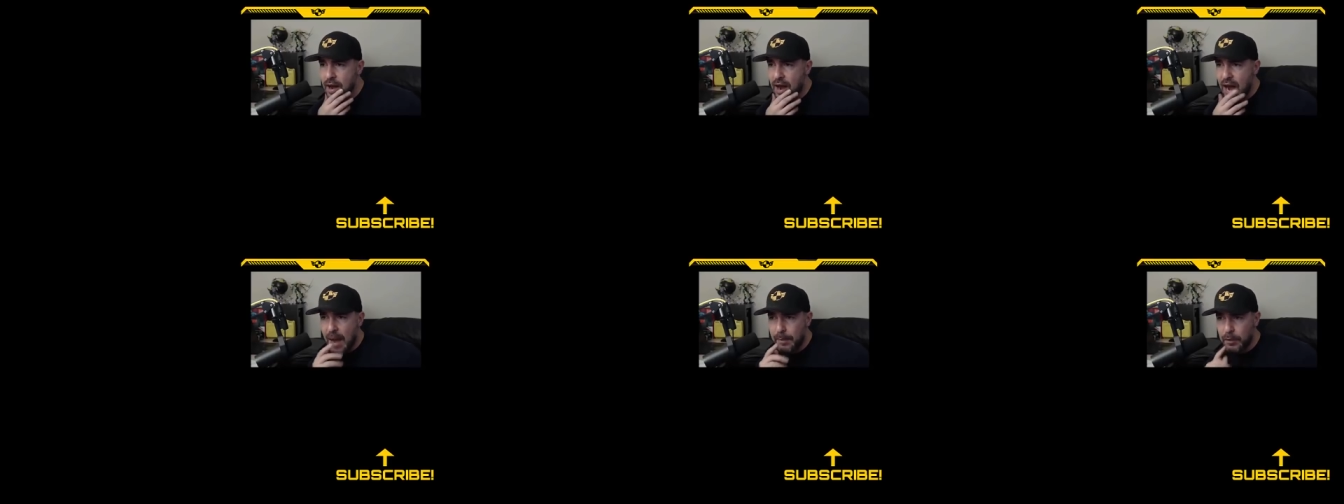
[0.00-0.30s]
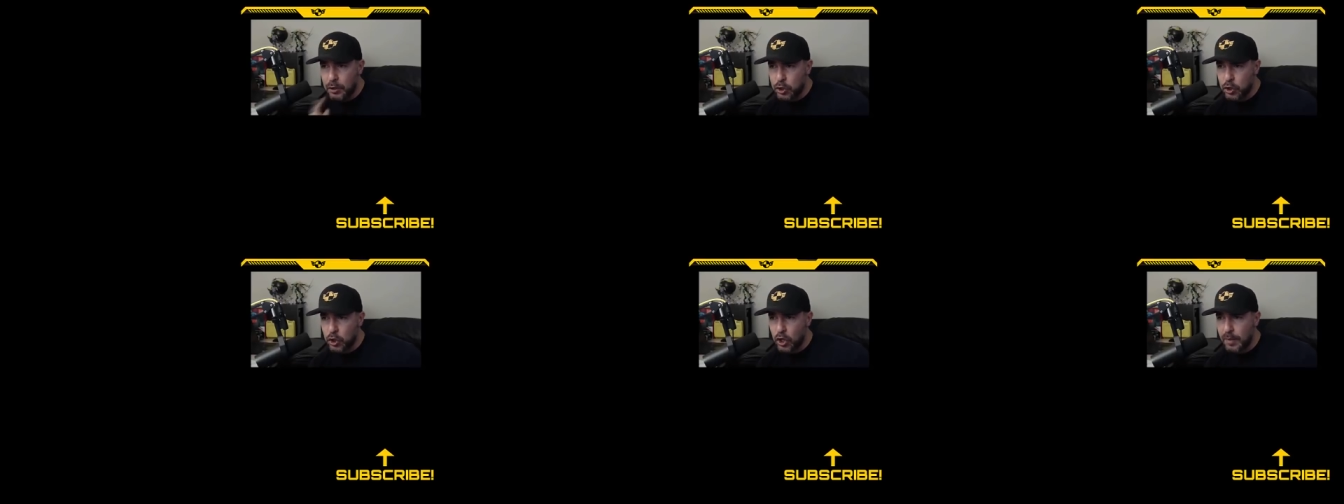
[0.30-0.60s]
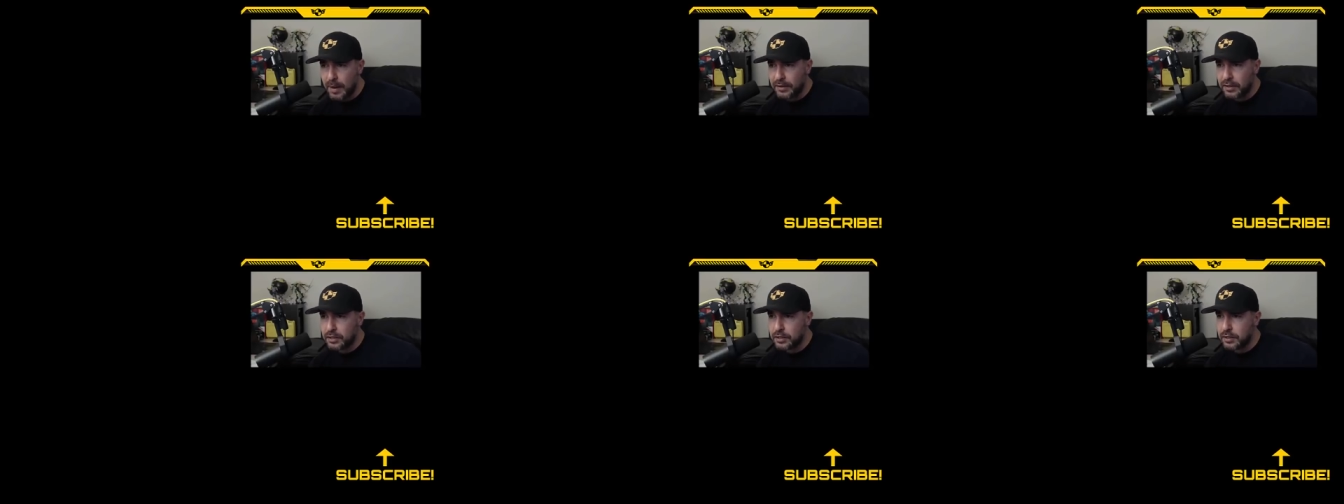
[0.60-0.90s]
I'm not sure
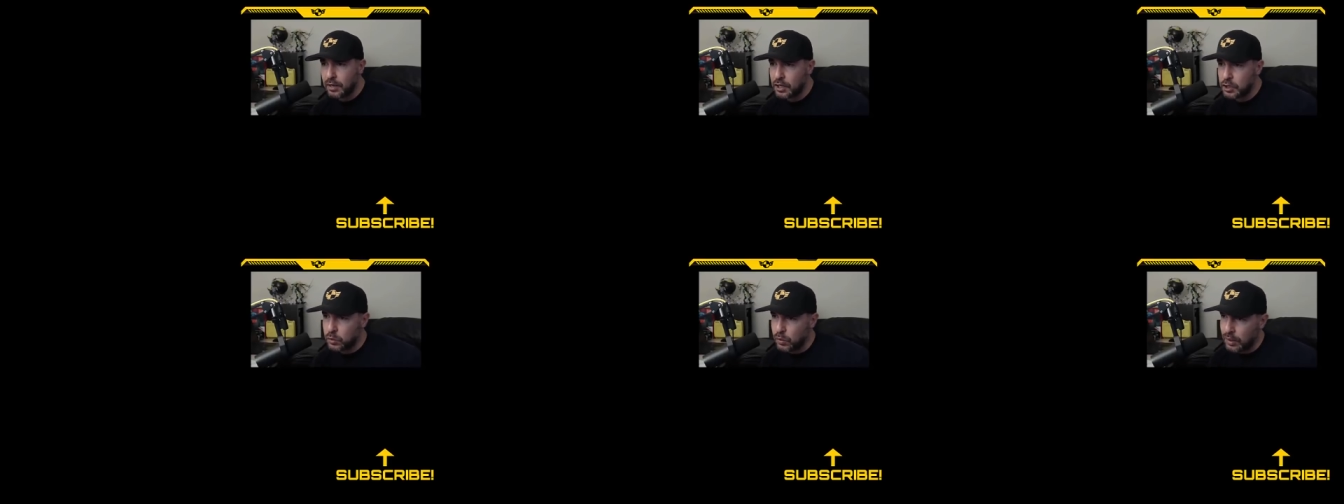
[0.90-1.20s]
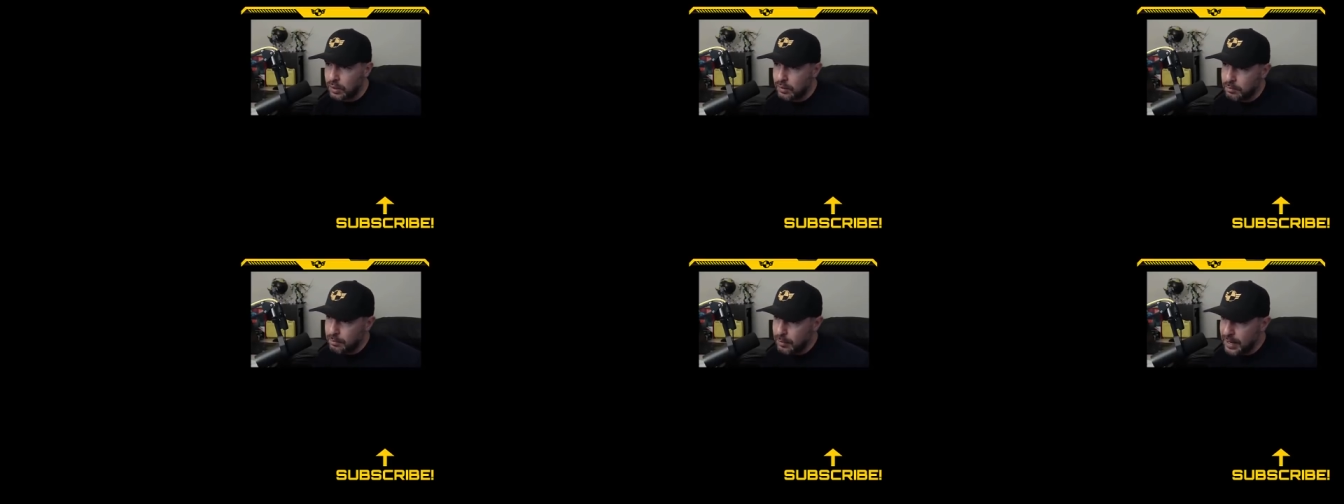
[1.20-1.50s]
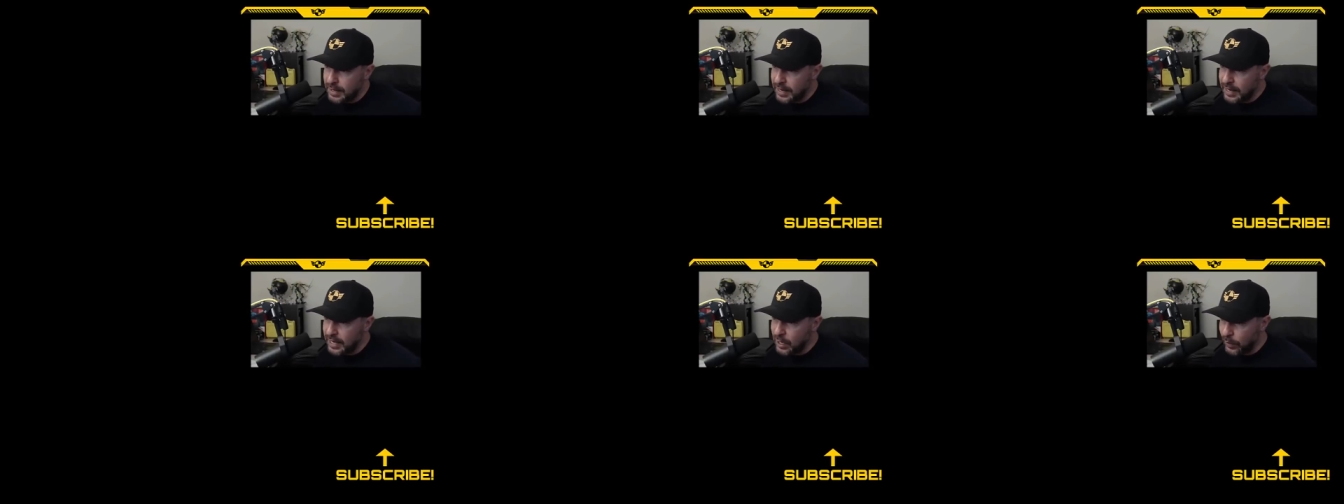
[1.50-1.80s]
about this last one.
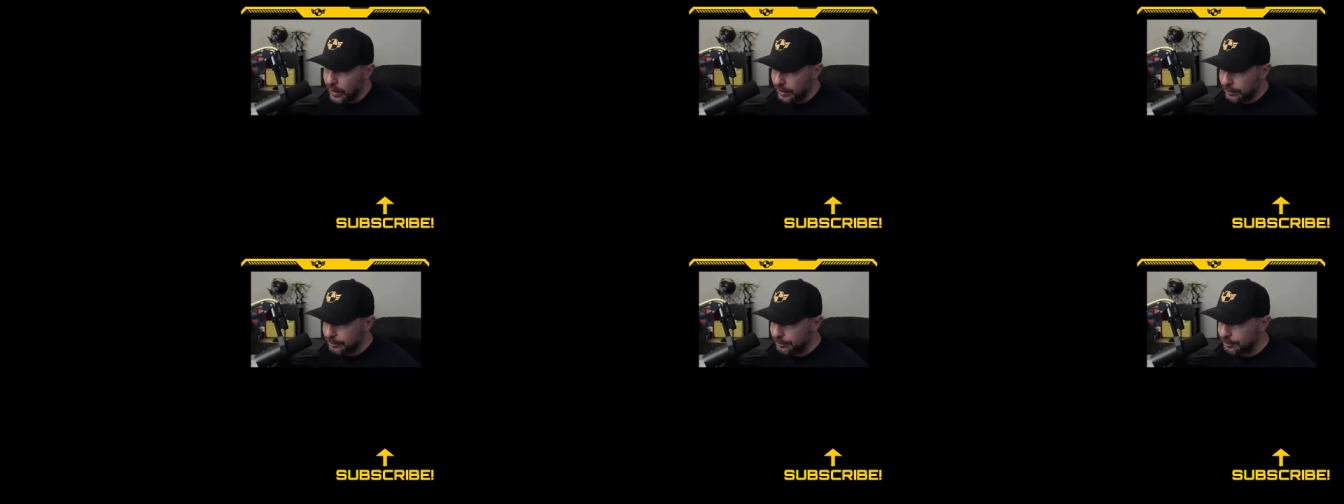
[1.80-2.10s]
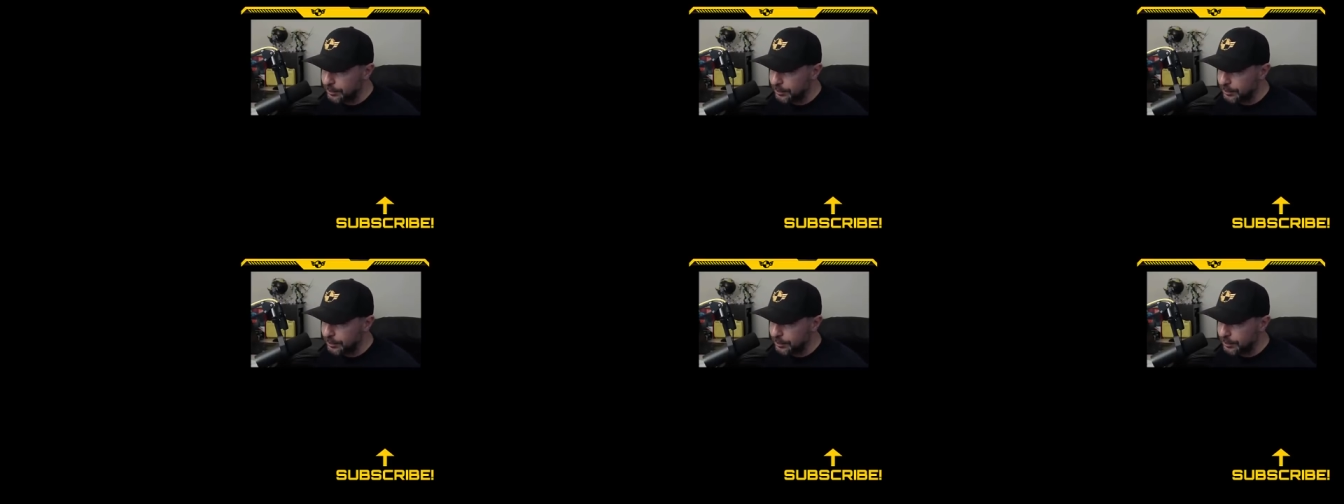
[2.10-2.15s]
But anyway,